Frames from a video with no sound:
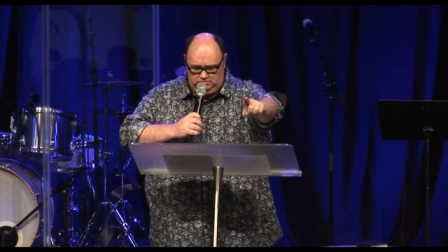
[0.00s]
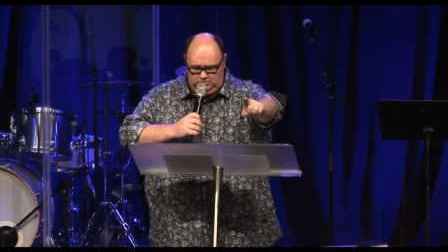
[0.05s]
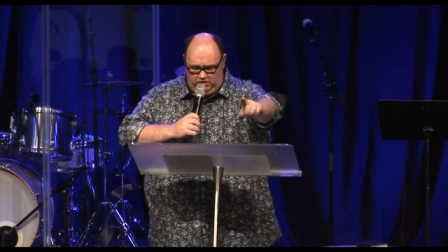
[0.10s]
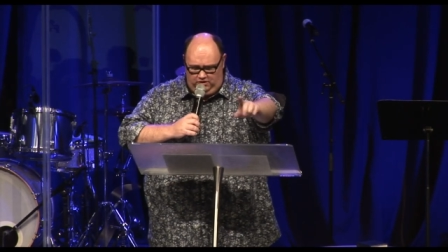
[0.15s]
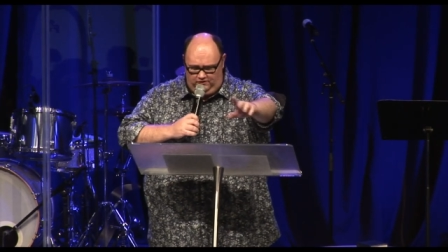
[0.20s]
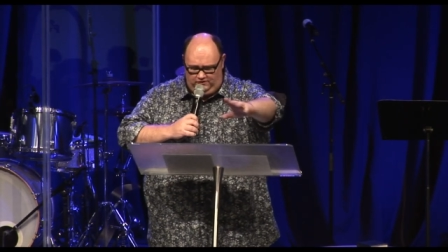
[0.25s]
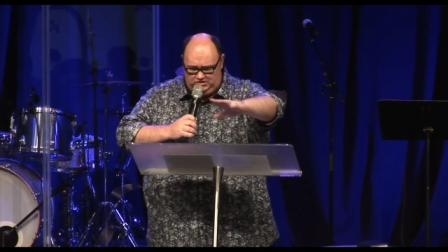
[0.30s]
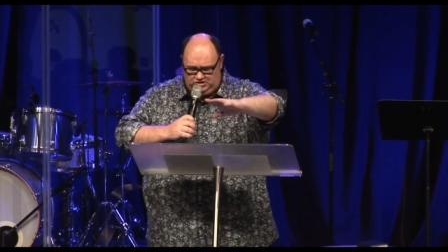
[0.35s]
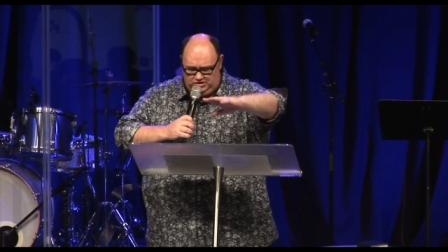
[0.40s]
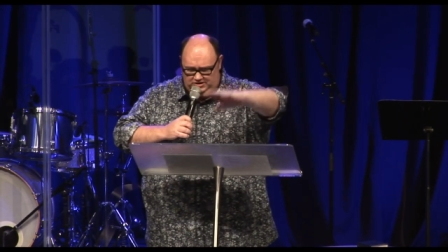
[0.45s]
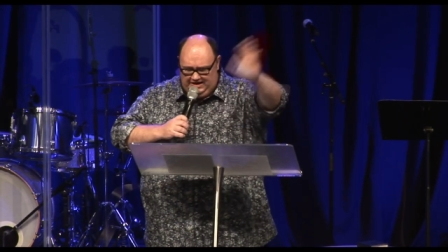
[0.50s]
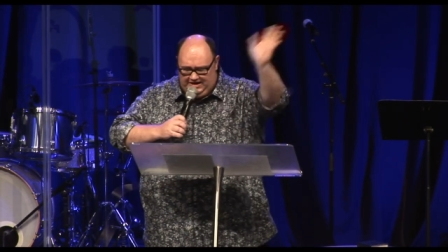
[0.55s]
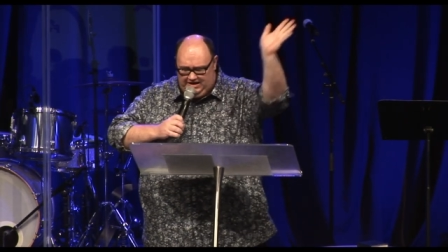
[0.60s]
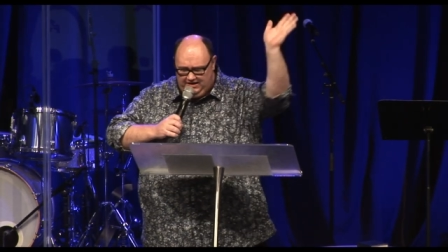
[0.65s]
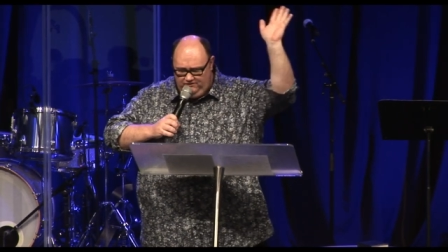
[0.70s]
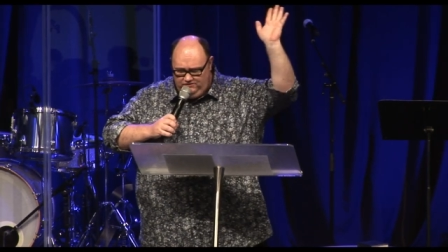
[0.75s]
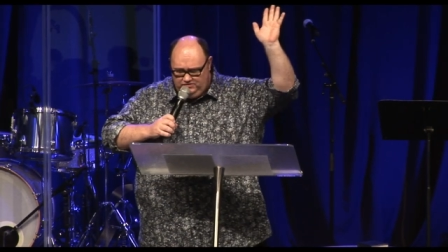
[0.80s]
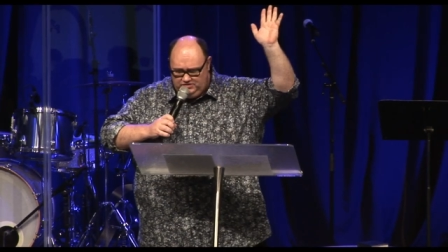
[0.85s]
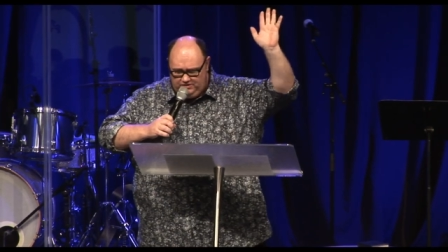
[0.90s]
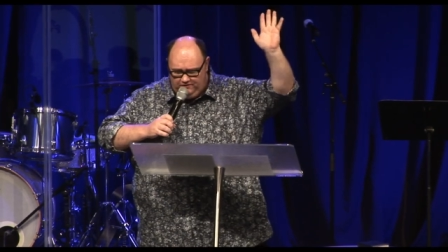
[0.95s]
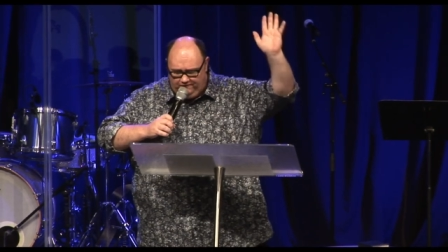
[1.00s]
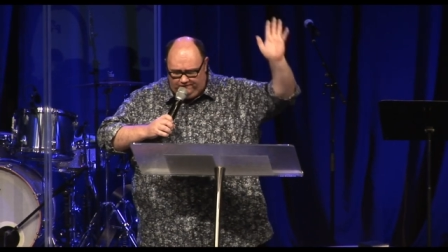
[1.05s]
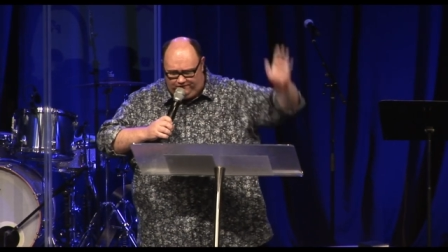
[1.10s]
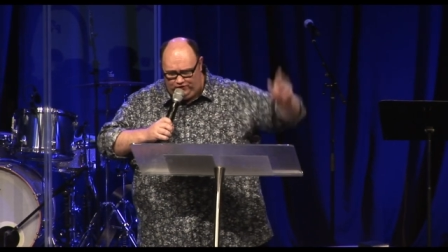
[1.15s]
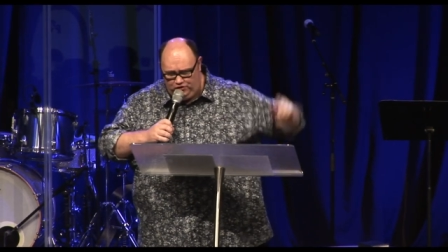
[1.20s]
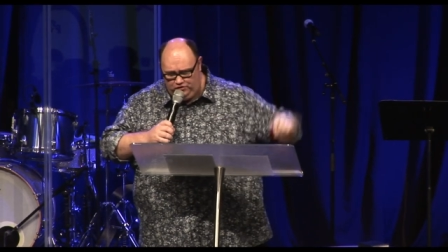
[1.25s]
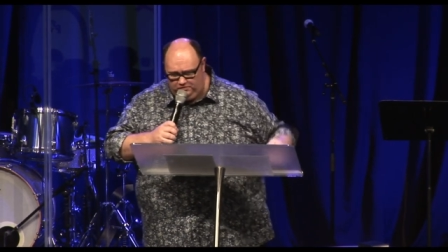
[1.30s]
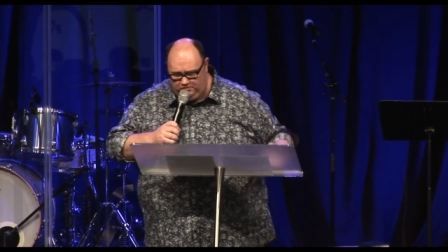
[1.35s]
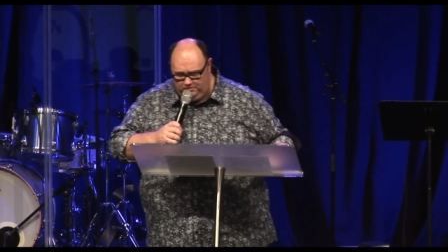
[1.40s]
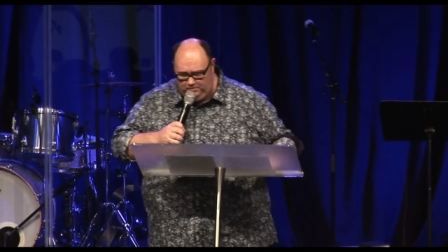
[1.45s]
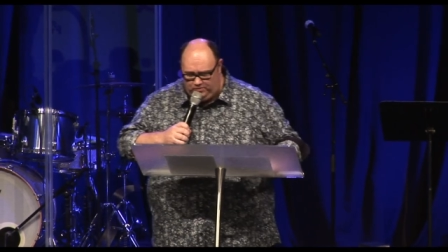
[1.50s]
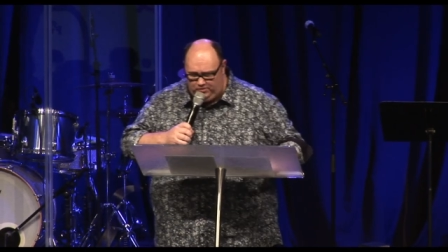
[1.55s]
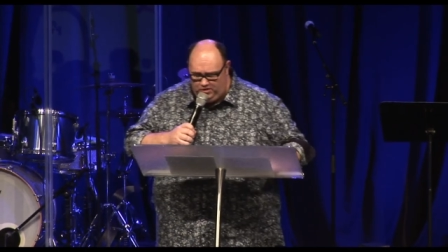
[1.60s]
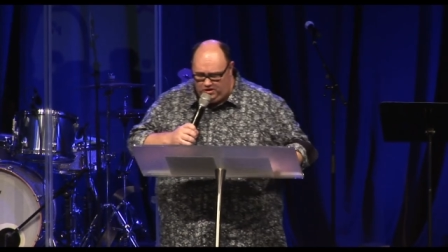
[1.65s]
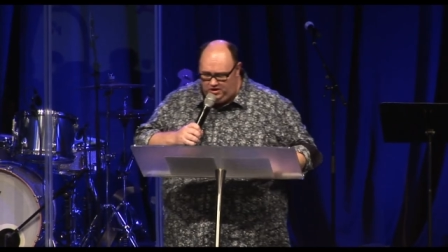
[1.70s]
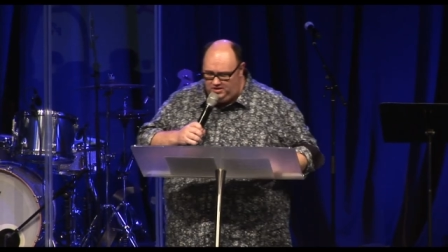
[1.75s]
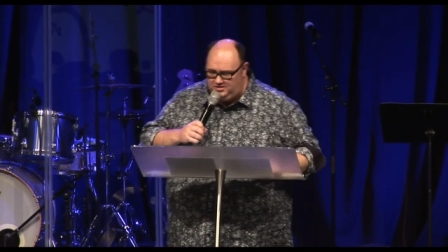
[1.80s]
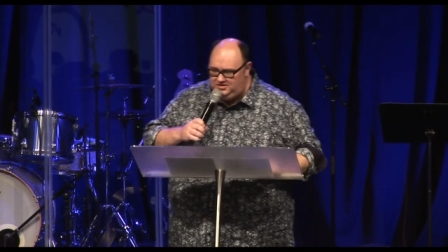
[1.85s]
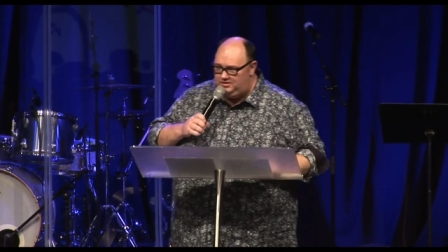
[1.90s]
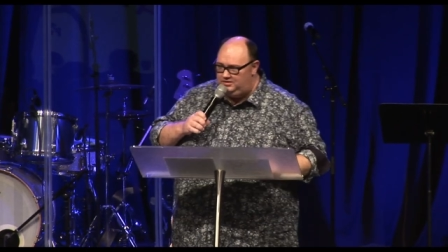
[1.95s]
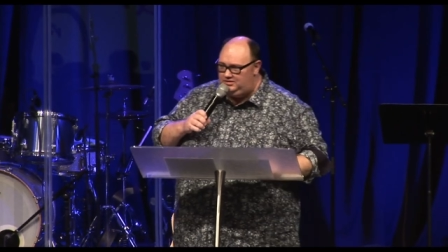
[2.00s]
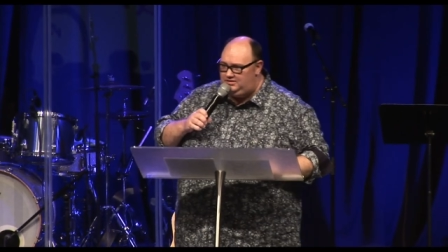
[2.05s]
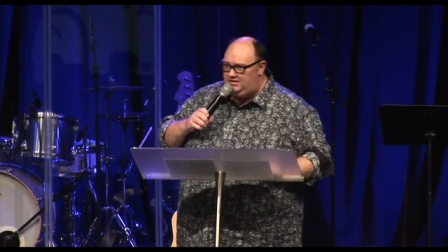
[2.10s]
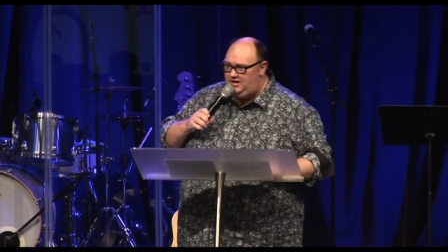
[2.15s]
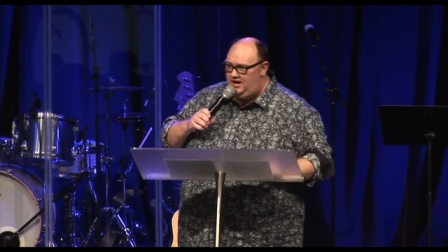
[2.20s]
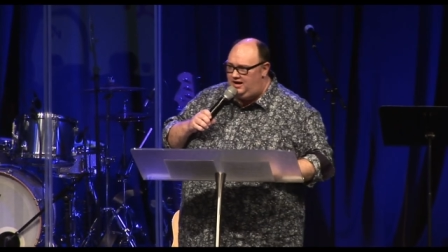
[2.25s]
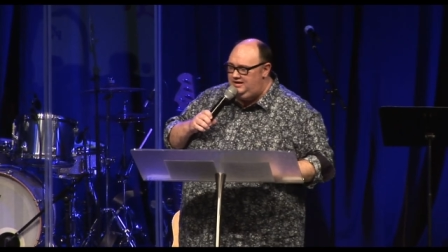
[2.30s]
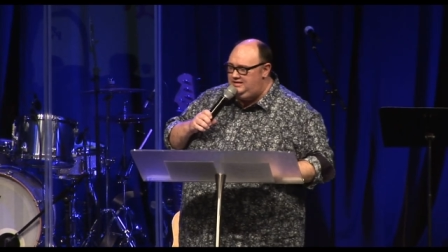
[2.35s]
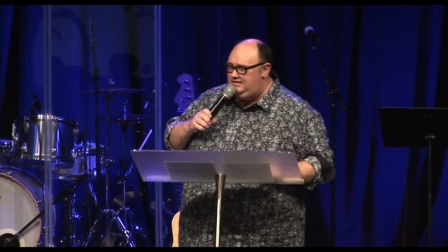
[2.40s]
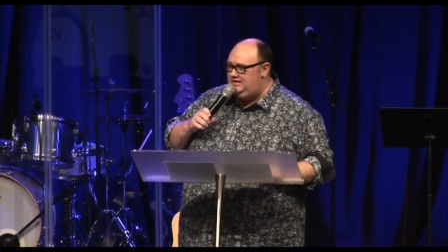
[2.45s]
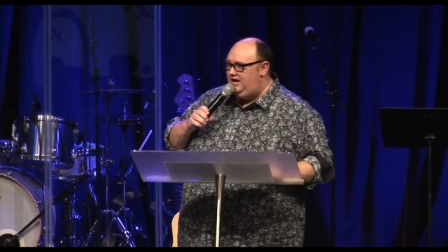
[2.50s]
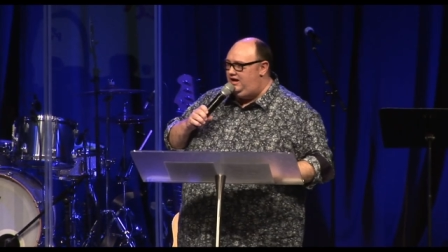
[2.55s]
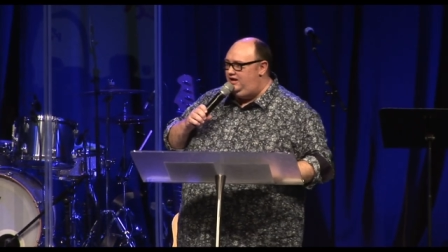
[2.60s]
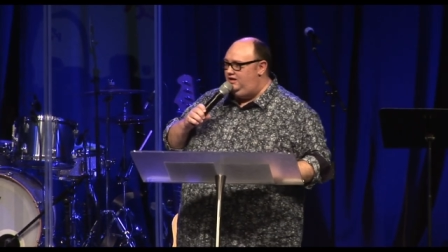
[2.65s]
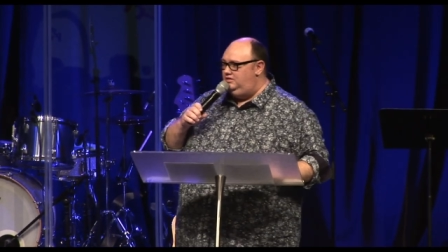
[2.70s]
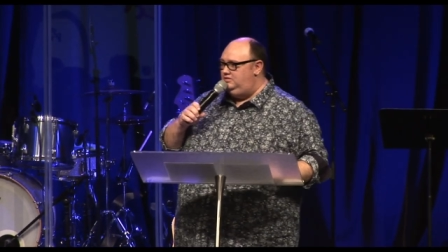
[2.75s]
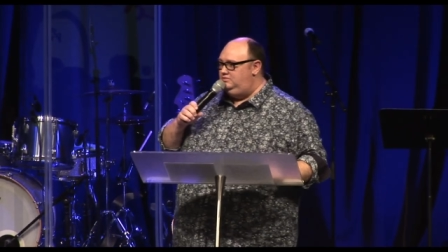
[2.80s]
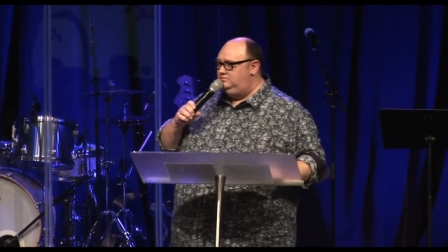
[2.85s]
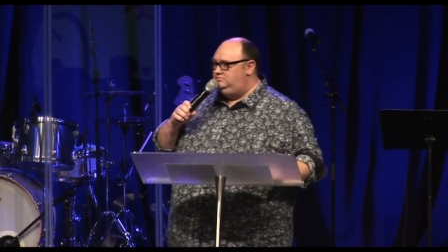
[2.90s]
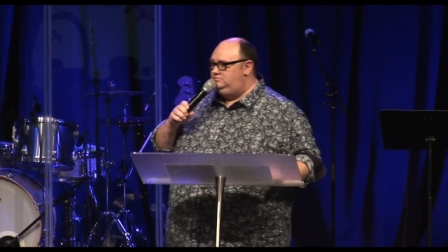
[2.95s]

of its leaves and fruit and birds and cut it down.